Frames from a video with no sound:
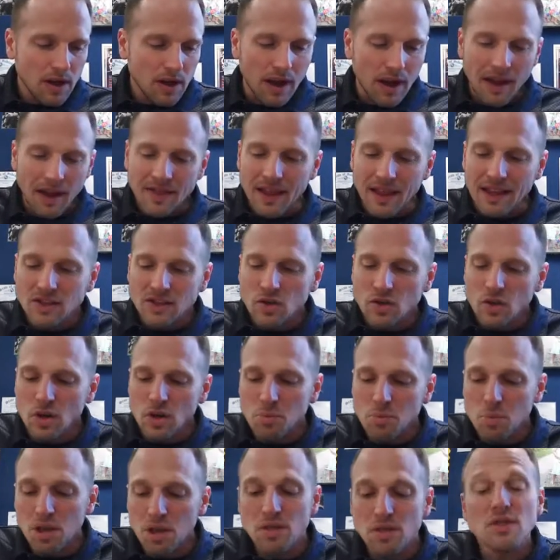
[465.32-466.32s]
and that's going
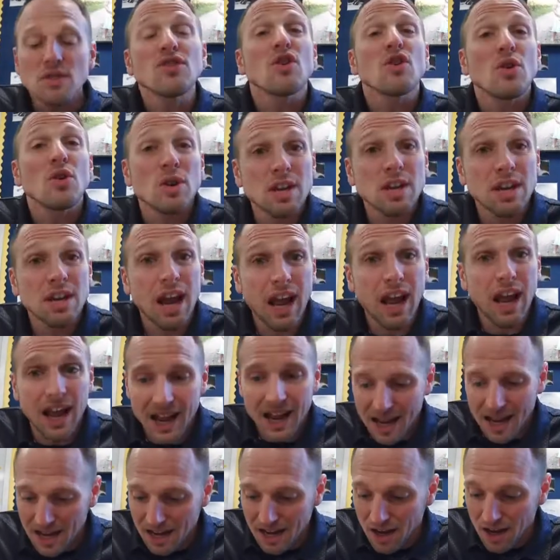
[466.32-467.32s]
to be
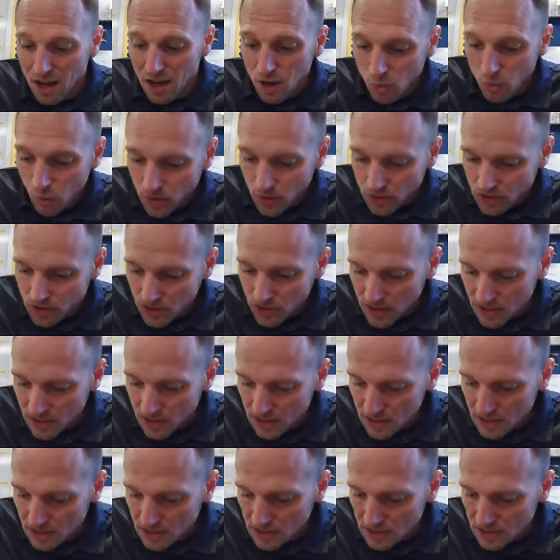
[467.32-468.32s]
39, which
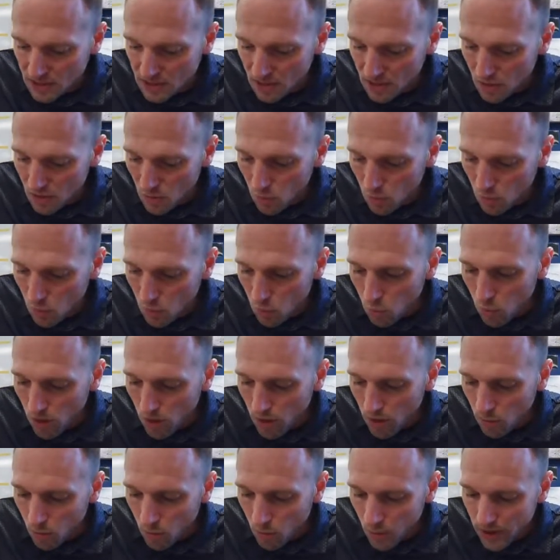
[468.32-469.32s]
is
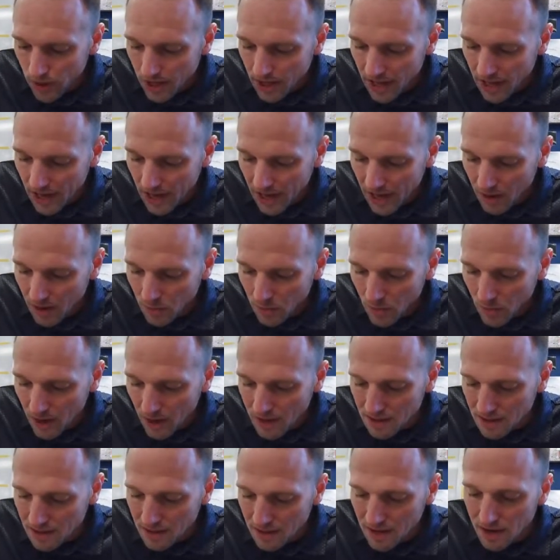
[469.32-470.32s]
what we got
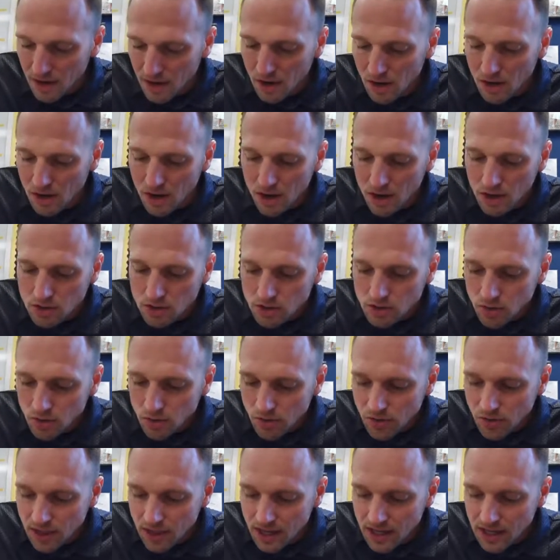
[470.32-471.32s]
right there. So
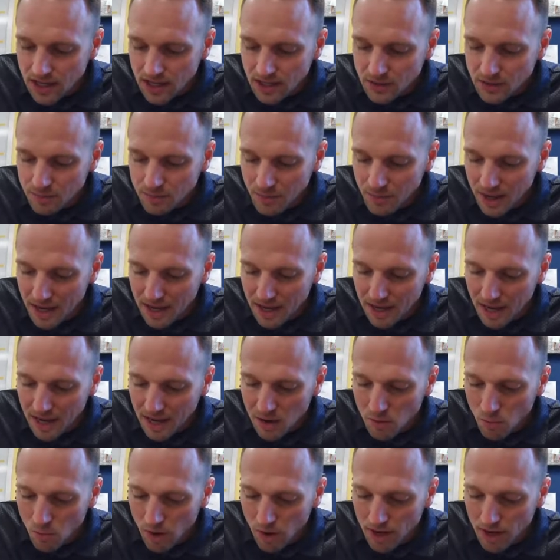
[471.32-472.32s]
these make
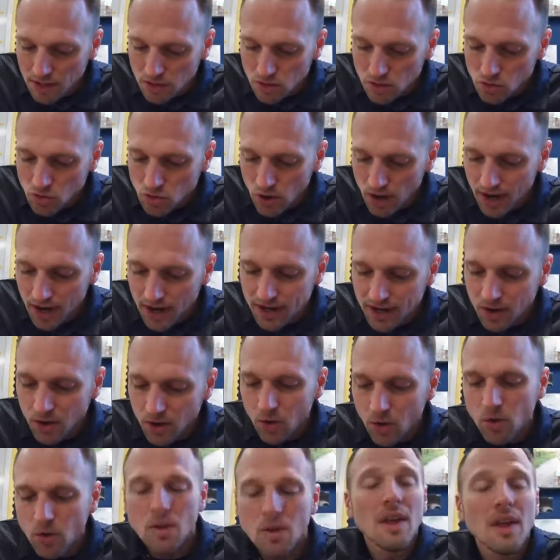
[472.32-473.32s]
a right
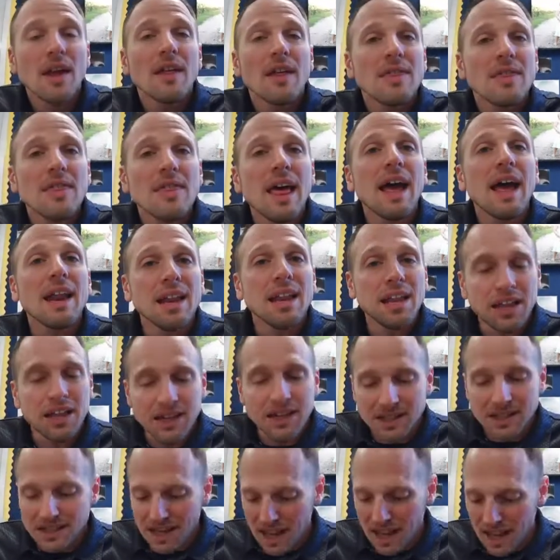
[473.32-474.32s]
triangle. That
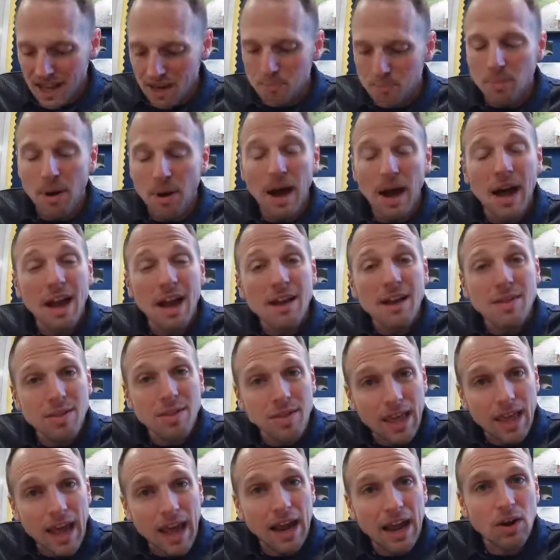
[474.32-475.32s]
is a
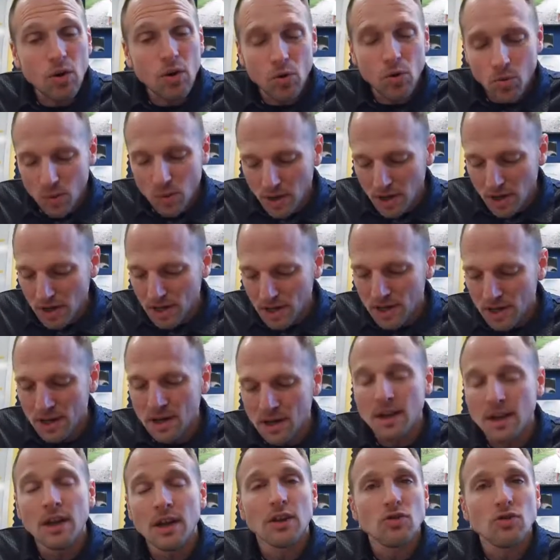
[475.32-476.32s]

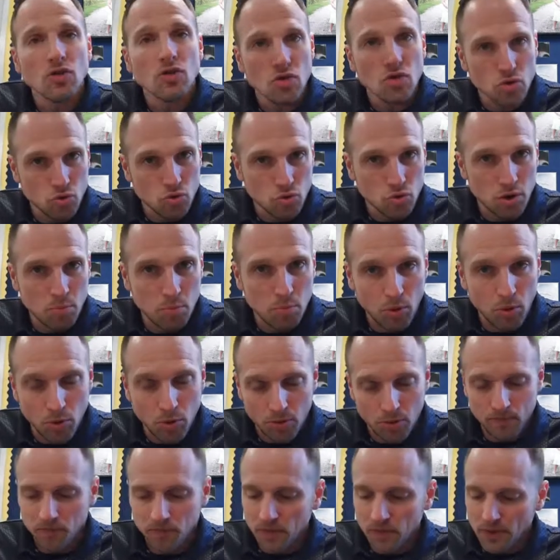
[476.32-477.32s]
Pythagorean
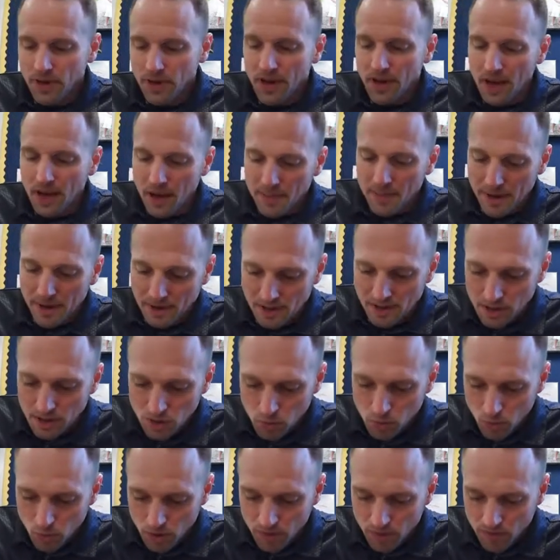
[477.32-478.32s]
triple. How about
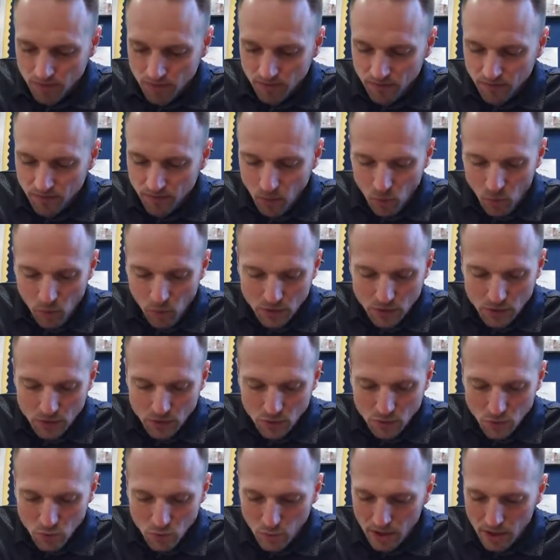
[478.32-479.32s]
this one? 4
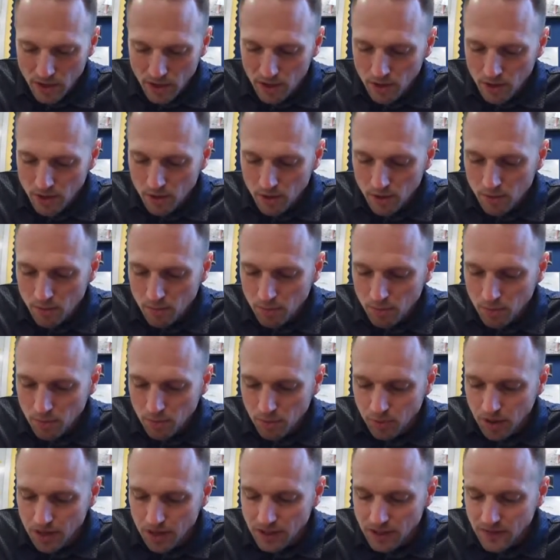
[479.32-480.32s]
squared
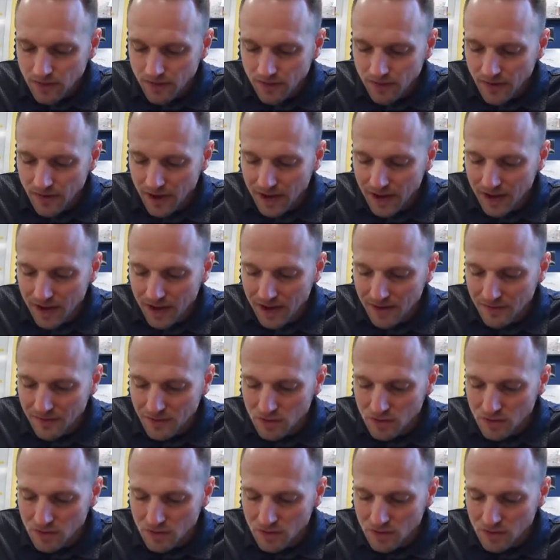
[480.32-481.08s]
plus 5